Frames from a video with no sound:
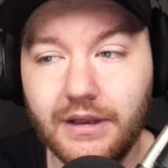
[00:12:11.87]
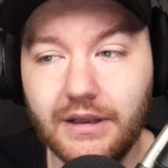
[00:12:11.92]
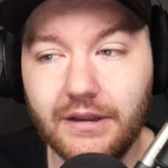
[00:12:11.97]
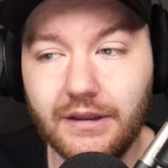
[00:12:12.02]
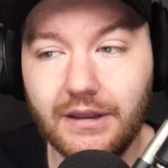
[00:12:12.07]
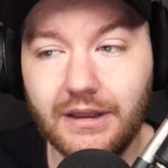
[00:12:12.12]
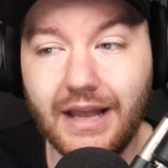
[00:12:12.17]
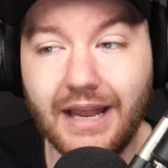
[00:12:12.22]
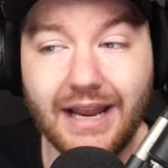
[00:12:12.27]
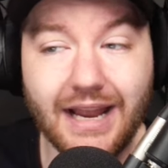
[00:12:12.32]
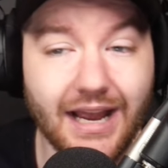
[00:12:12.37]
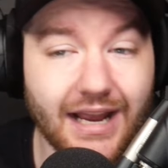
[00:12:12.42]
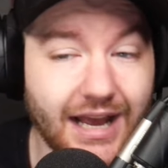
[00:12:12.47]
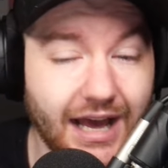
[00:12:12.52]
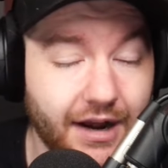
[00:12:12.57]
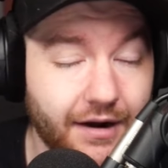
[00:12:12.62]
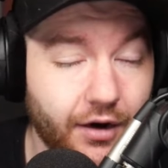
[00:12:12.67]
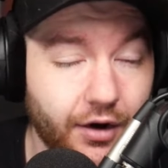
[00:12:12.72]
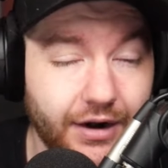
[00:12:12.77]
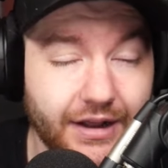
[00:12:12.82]
like I
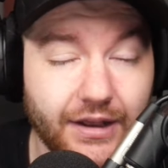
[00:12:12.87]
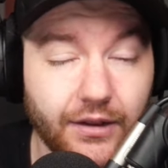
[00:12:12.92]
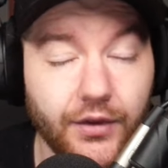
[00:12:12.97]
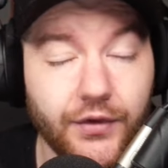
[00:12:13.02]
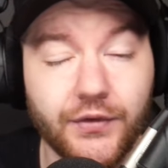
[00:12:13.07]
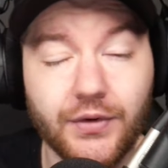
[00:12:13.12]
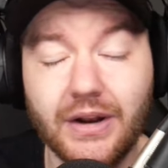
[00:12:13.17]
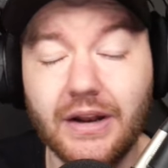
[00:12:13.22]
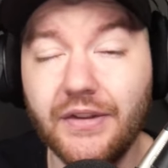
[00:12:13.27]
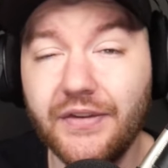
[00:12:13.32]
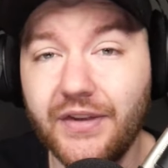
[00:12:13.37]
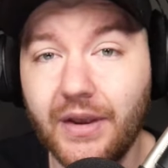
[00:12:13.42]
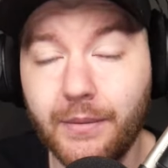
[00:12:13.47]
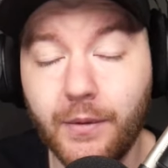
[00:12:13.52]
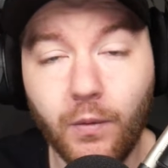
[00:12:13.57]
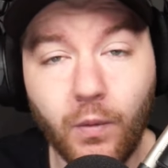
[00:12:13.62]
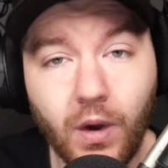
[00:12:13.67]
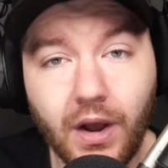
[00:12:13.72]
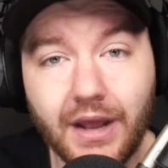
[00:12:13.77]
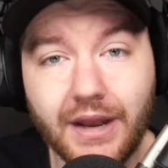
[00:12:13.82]
kind of already illustrated in
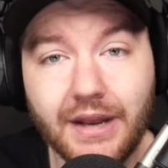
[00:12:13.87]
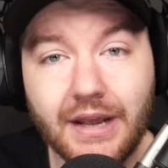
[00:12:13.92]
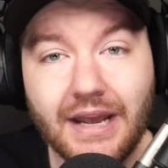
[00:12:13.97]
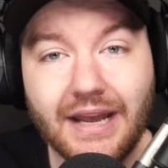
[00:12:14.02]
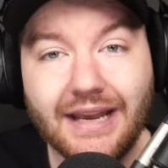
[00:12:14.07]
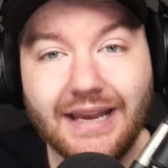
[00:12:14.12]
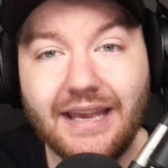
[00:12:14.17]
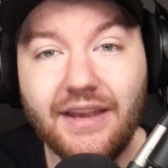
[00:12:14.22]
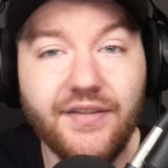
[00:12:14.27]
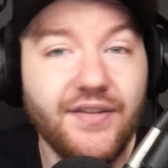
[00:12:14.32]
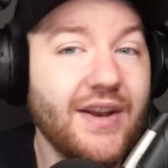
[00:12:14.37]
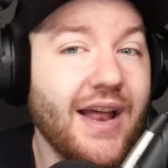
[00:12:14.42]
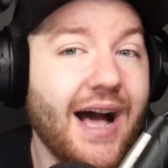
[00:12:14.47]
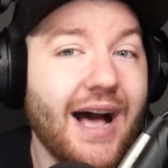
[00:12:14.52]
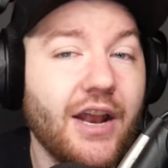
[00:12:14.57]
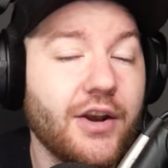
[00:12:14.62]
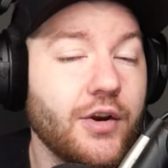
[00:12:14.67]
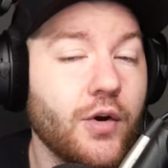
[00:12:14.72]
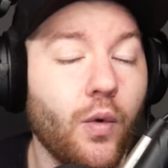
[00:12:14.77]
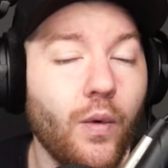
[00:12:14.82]
segment 1, he's
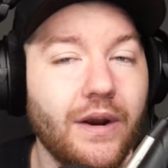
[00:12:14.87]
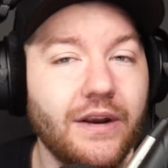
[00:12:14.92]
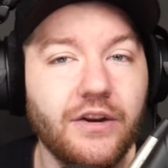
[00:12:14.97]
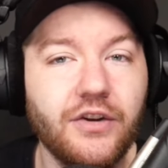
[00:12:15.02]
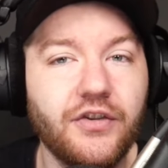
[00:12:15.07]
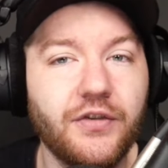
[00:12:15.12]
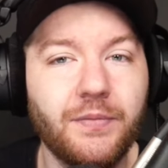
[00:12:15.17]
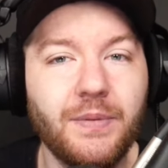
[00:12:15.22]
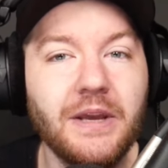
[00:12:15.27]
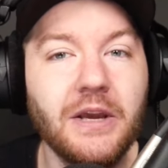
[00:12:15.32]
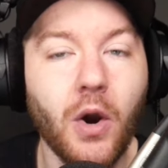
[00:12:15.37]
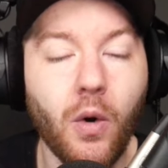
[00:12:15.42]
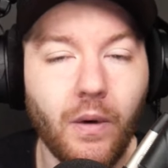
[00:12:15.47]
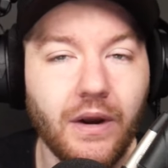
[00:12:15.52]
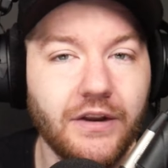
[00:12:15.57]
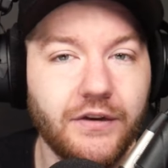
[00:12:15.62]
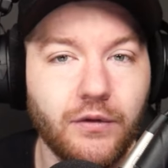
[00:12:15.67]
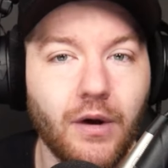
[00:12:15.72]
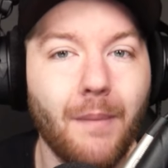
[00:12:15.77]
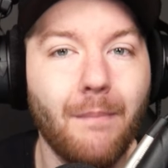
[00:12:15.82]
not going to just be
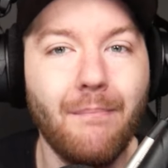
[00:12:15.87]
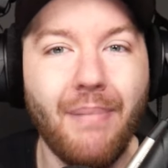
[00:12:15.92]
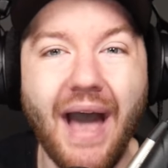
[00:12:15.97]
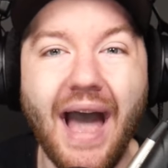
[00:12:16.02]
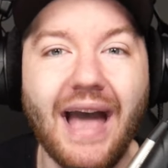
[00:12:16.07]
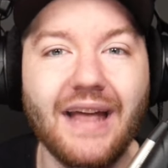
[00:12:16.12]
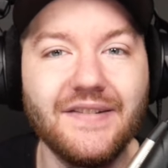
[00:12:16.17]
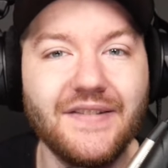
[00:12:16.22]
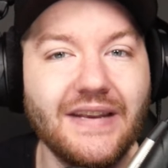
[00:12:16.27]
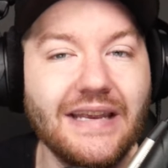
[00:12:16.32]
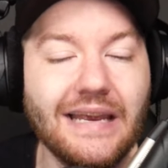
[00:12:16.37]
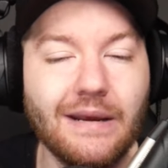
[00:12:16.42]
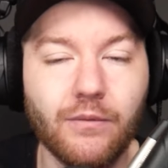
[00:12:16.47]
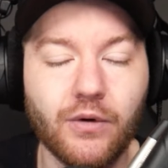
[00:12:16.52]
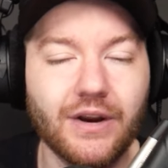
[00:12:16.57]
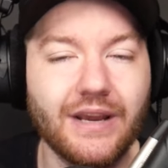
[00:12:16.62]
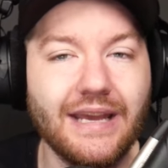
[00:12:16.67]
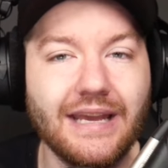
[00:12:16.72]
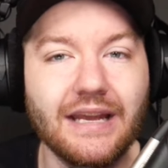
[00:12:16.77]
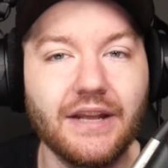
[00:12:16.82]
going to a bad team
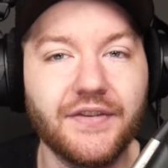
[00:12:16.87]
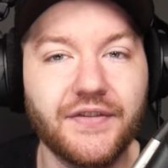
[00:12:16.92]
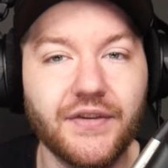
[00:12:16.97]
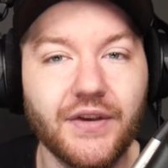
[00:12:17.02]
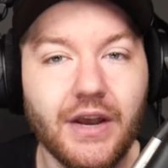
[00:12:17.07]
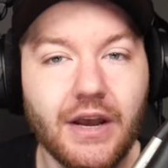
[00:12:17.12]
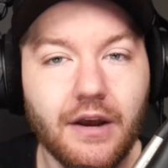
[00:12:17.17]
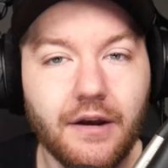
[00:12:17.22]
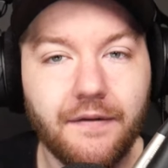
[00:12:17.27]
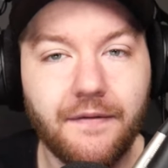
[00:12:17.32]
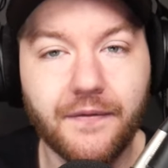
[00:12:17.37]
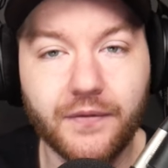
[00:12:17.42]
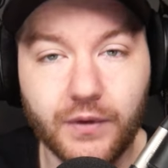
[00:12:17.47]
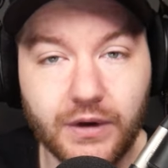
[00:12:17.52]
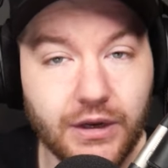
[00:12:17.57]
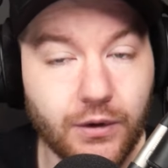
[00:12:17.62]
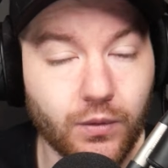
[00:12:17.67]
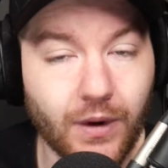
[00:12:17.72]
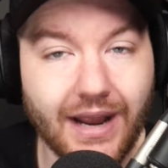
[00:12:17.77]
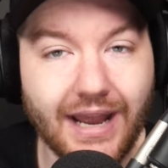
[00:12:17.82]
where he gets
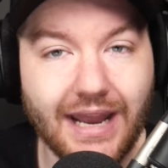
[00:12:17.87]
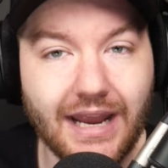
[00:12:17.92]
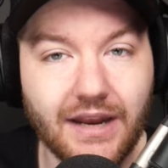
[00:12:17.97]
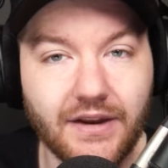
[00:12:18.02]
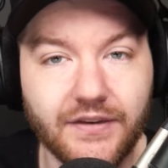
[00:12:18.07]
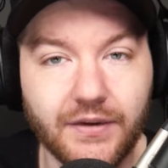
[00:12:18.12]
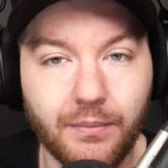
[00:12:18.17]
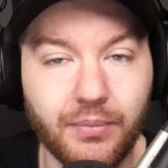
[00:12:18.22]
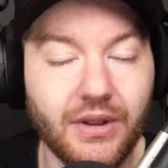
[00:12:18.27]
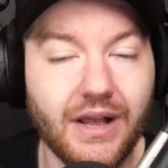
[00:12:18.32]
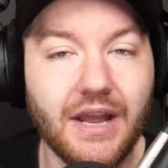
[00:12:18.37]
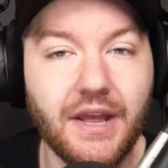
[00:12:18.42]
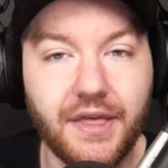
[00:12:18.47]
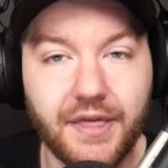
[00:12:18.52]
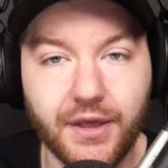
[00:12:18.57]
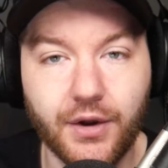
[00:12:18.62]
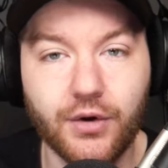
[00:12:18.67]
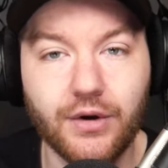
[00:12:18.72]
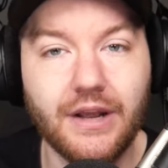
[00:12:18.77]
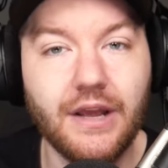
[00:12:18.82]
free reign to play
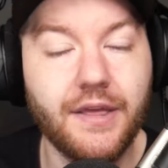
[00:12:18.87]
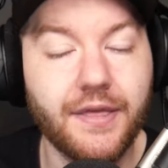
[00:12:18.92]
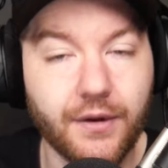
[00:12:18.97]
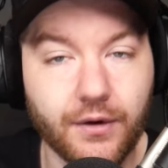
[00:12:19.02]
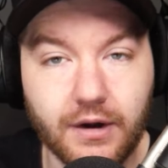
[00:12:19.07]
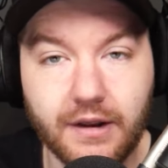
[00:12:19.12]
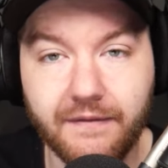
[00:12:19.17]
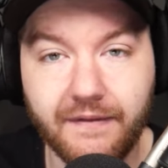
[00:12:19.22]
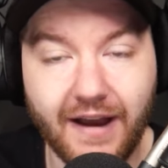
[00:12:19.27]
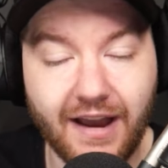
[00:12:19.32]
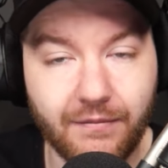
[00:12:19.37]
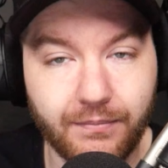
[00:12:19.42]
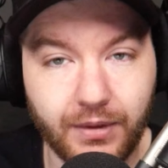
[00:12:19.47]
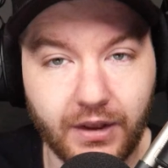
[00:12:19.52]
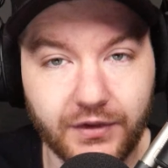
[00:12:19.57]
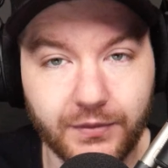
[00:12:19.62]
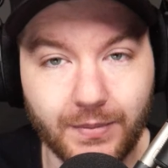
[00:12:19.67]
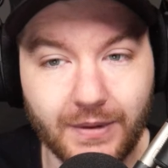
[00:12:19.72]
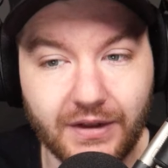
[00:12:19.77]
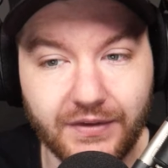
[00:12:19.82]
30, 35
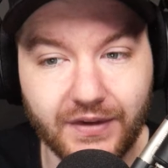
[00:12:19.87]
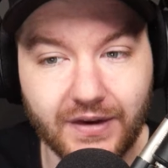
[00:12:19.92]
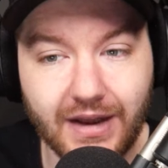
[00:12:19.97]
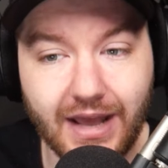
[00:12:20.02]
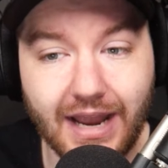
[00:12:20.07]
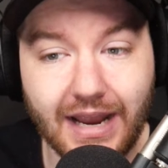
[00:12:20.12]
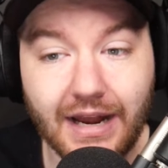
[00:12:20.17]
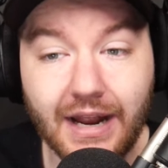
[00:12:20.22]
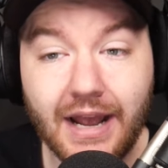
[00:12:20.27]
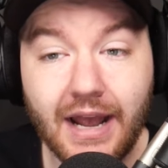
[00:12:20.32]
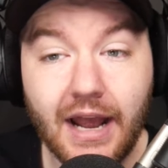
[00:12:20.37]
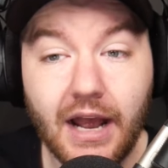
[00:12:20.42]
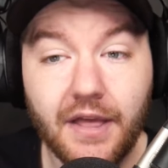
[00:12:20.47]
plus minutes a night.